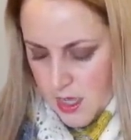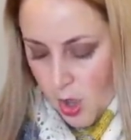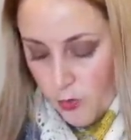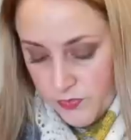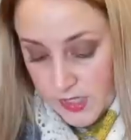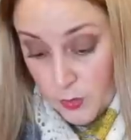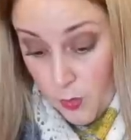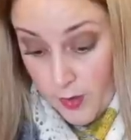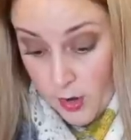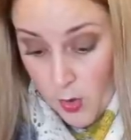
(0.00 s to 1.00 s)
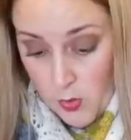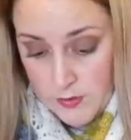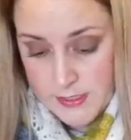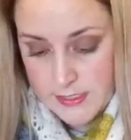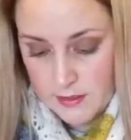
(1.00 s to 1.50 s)
hopefully will wear
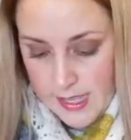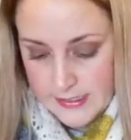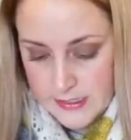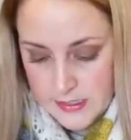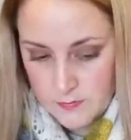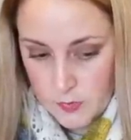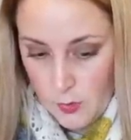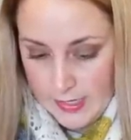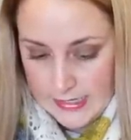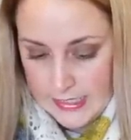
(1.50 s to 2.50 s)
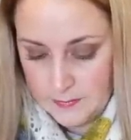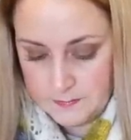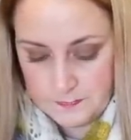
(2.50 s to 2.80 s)
holes less quickly.